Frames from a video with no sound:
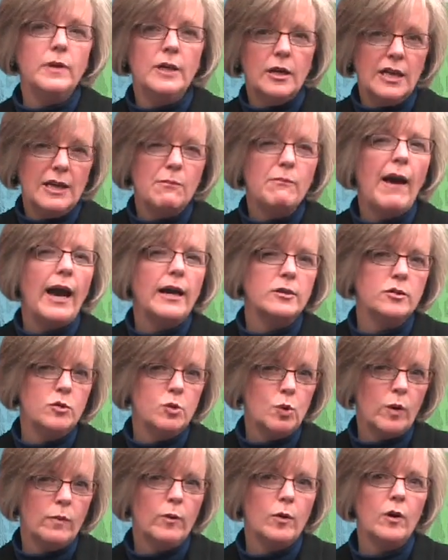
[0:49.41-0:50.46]
get back to
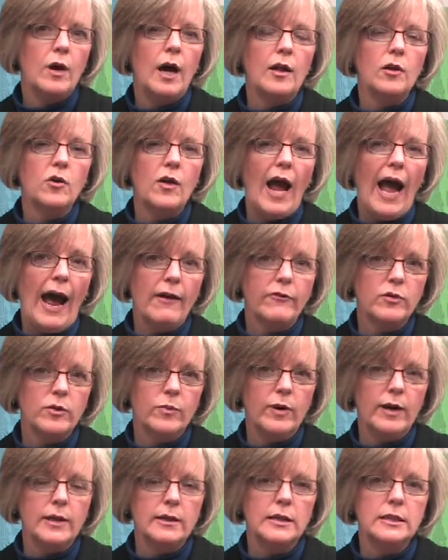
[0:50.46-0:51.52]
normal color after
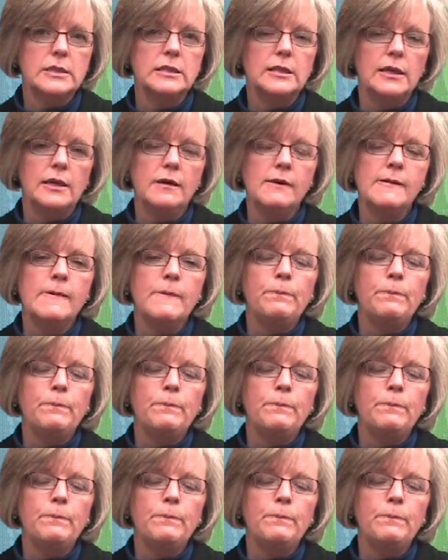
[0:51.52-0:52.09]
pregnancy.